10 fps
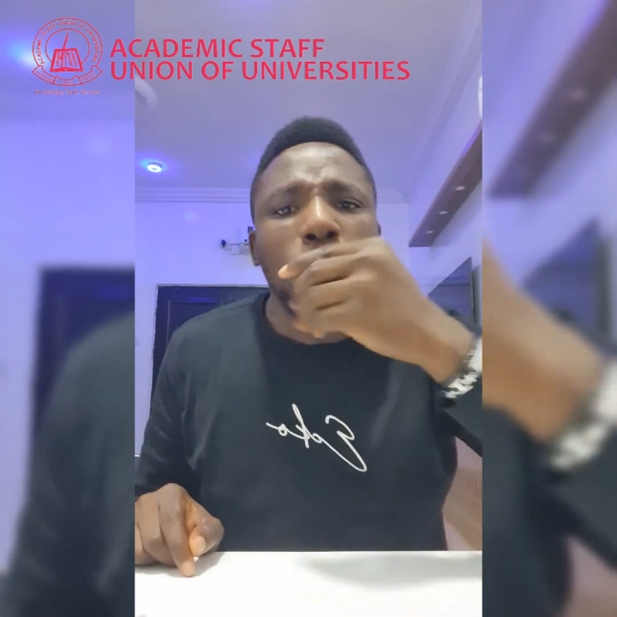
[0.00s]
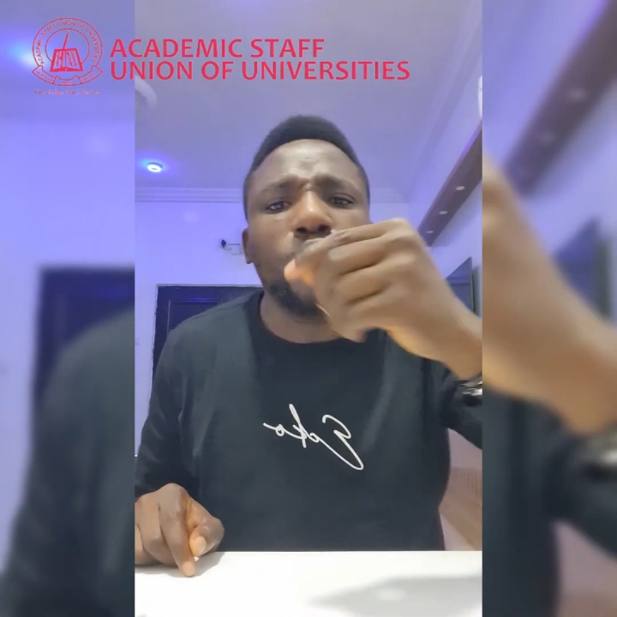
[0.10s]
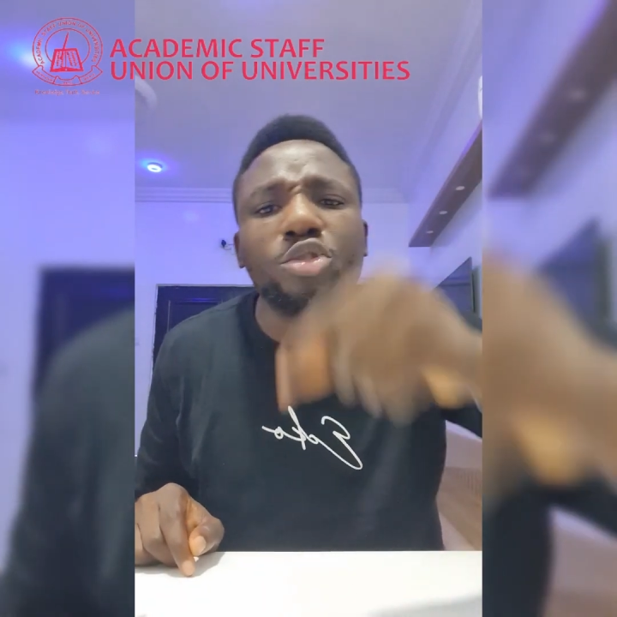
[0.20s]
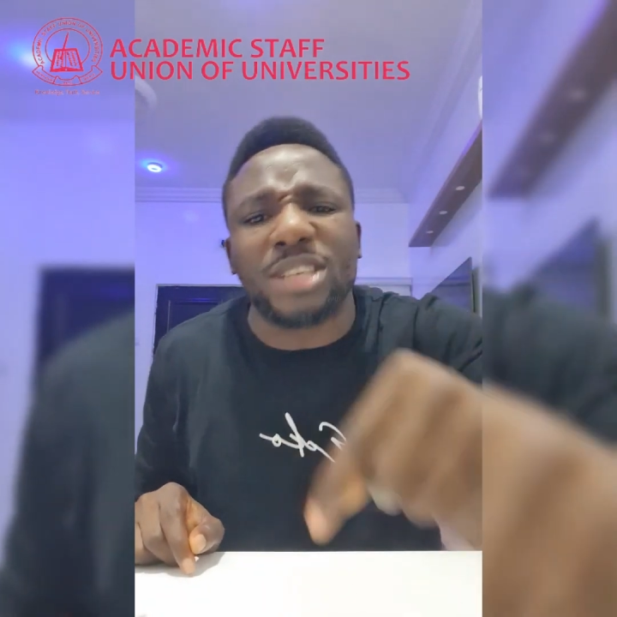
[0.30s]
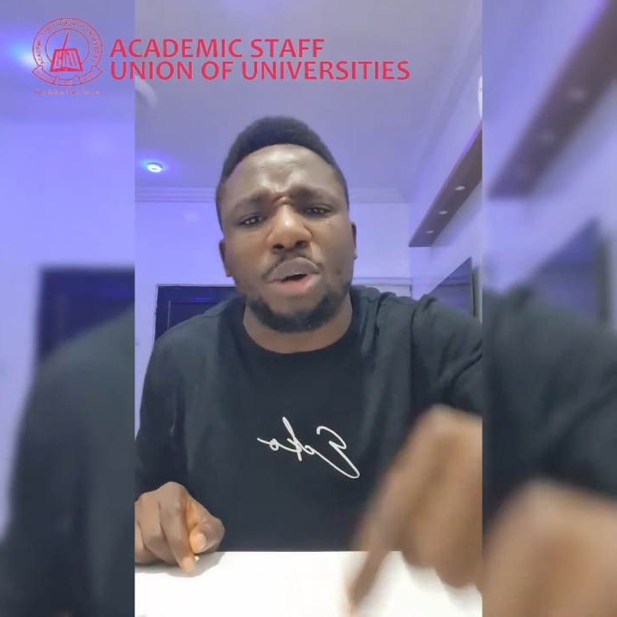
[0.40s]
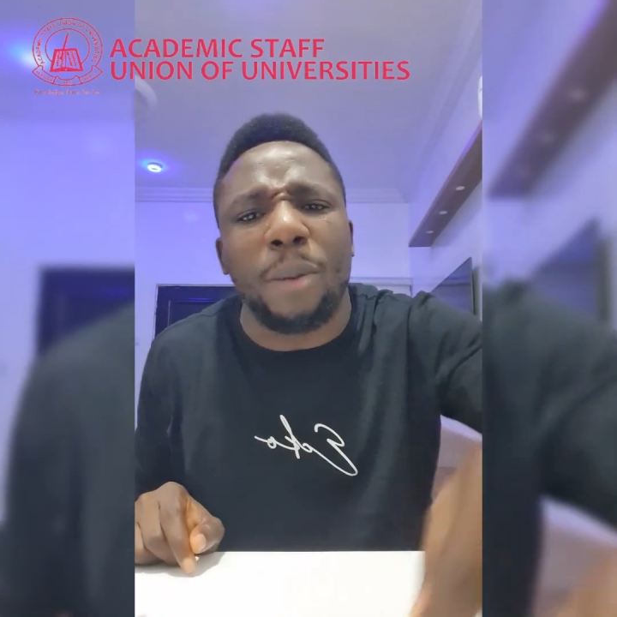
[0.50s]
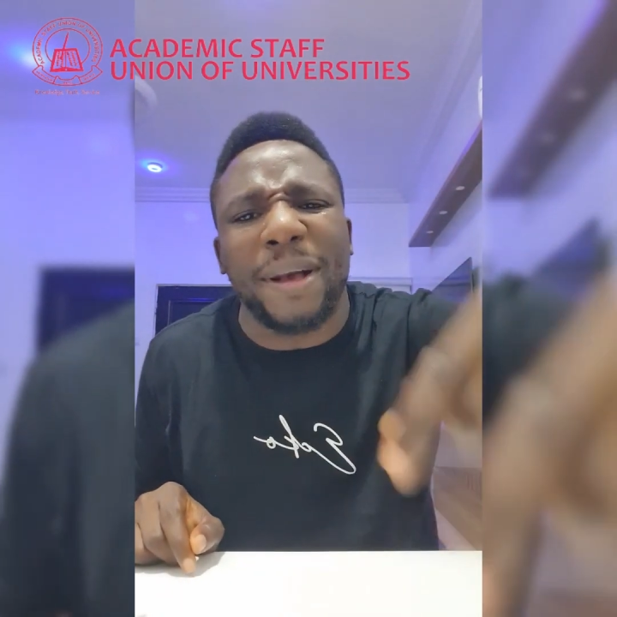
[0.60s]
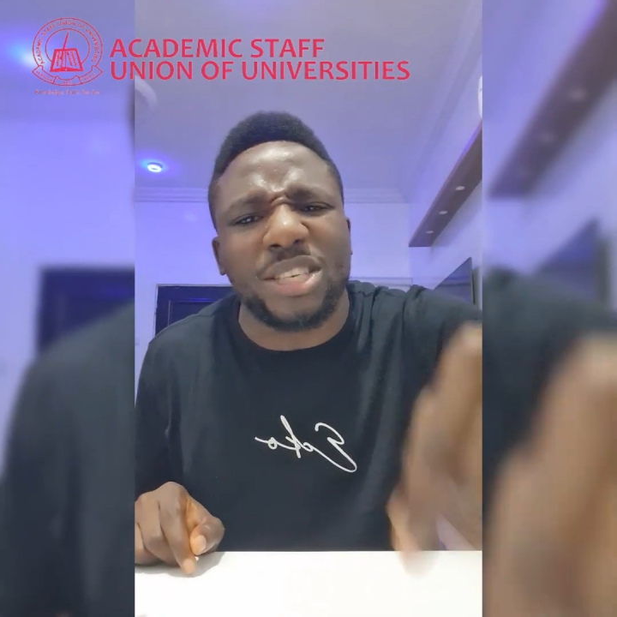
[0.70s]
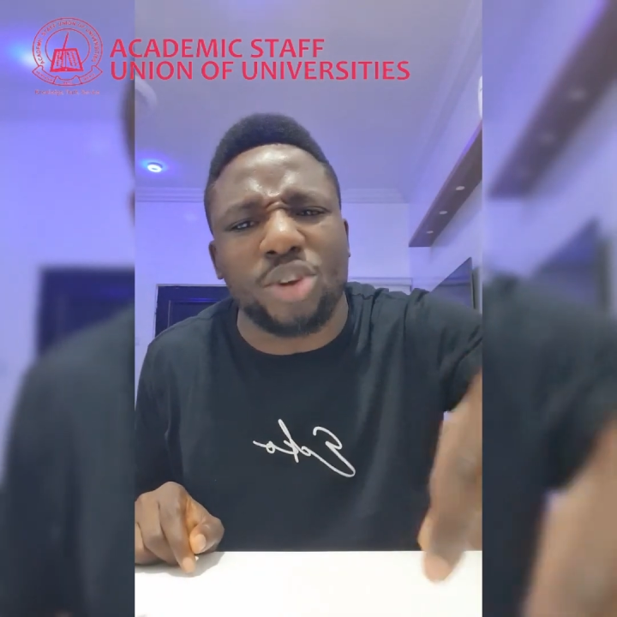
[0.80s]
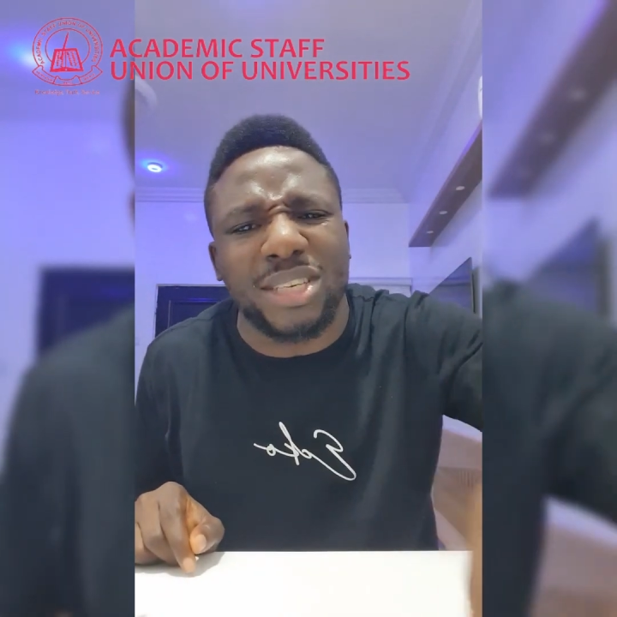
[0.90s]
Olusegun
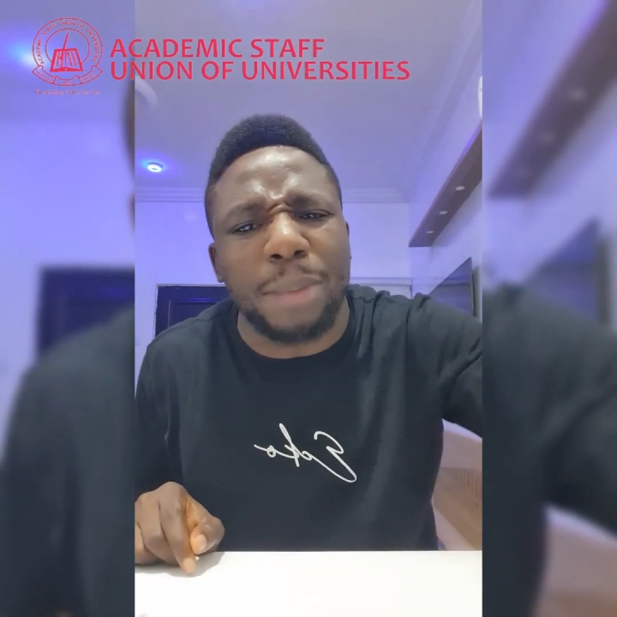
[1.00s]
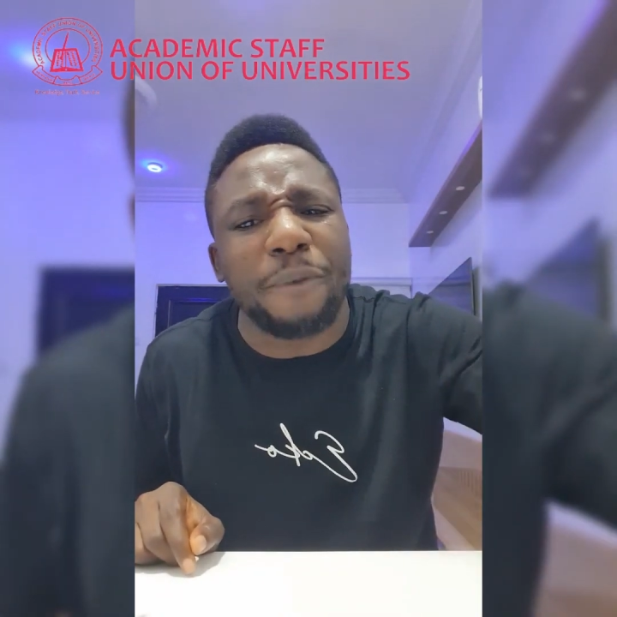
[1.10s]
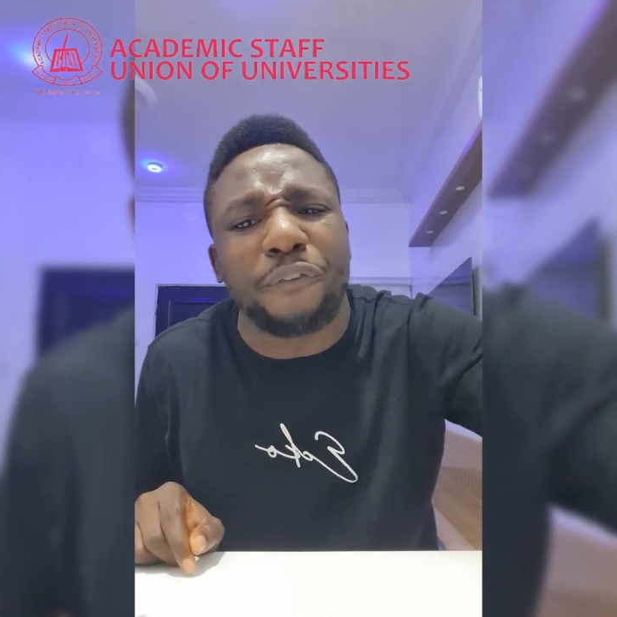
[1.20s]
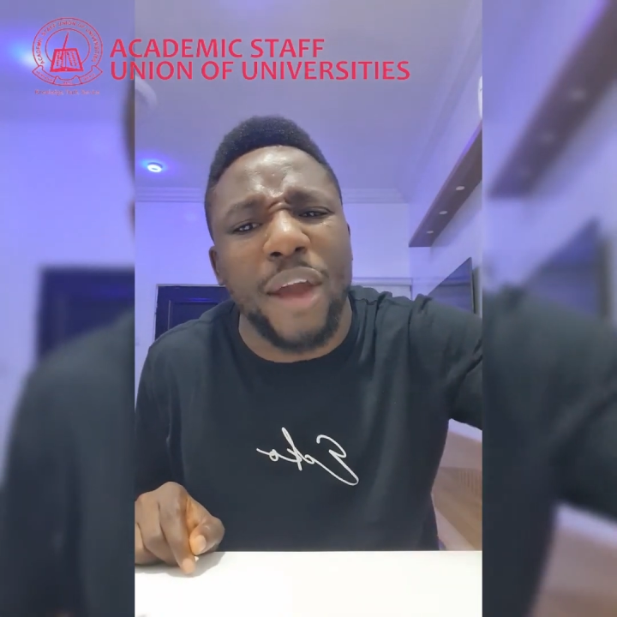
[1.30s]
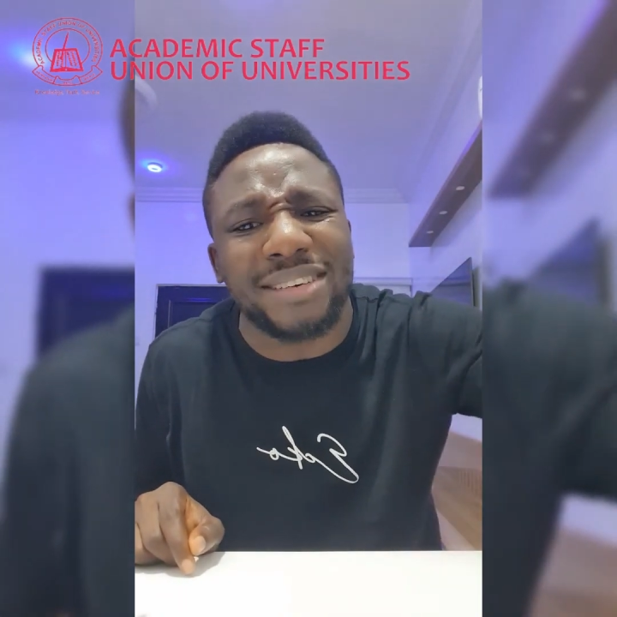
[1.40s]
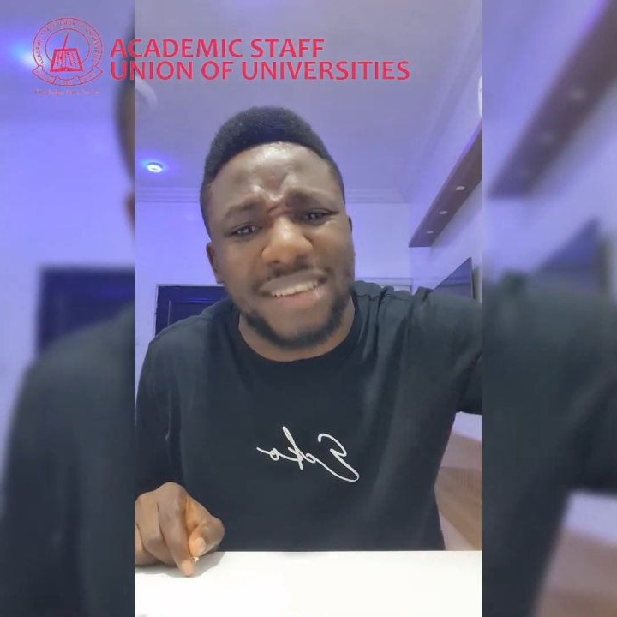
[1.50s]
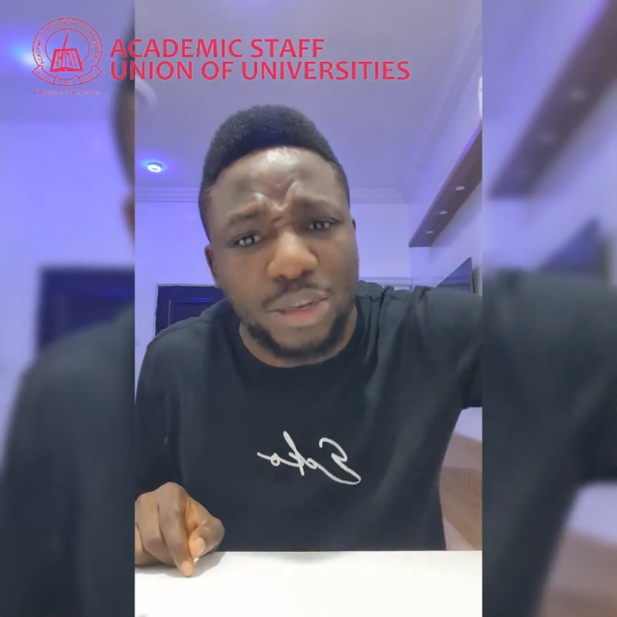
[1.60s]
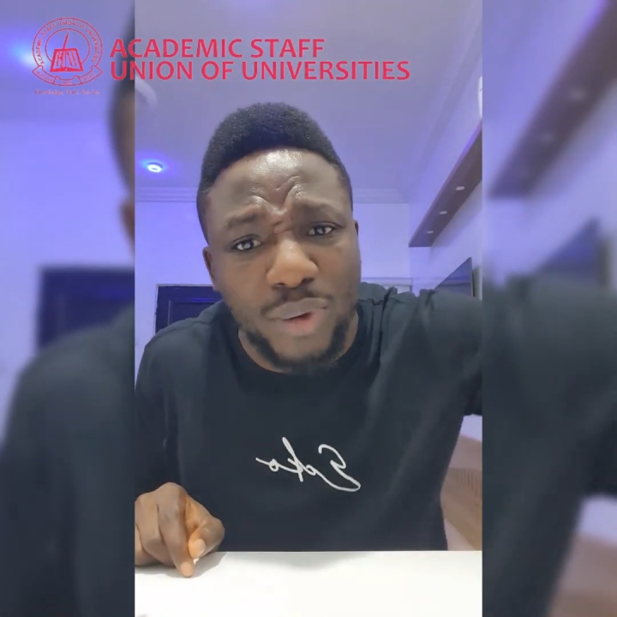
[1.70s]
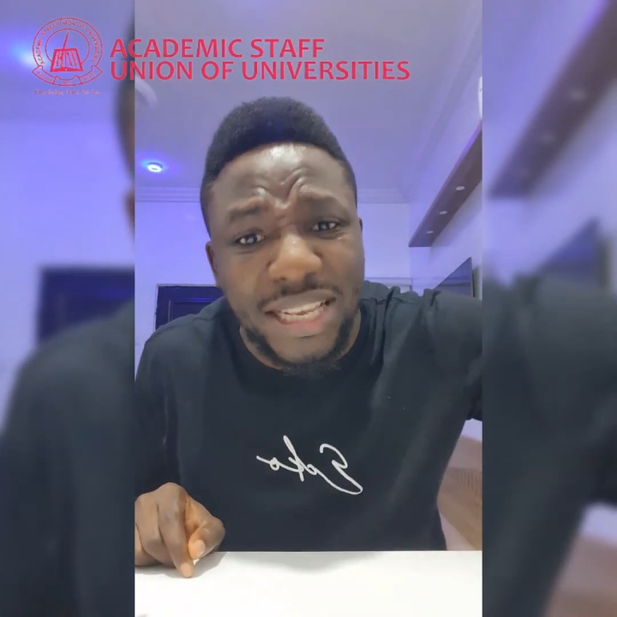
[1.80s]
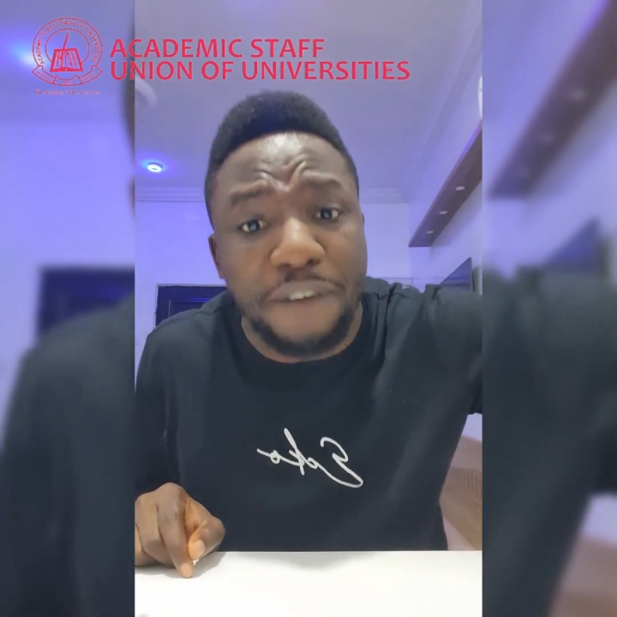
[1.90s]
Obasanjo said before he
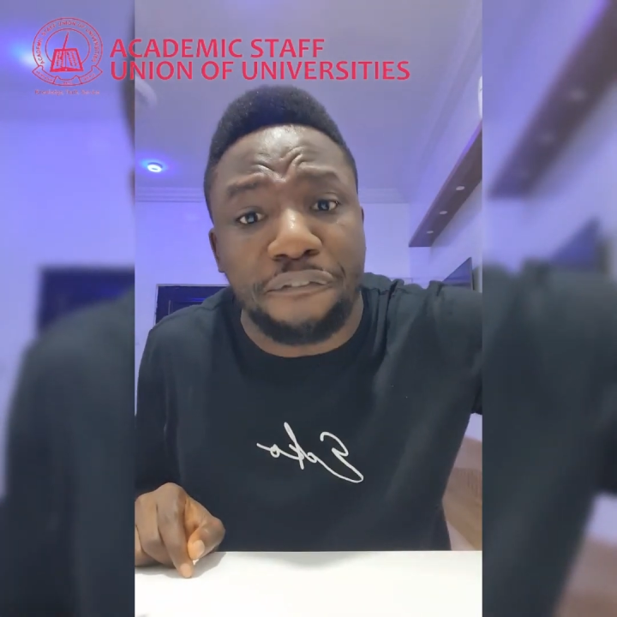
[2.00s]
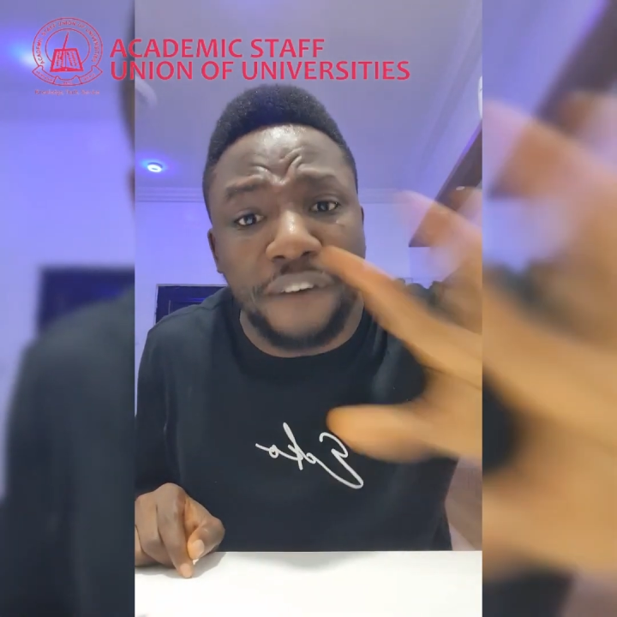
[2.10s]
graduated,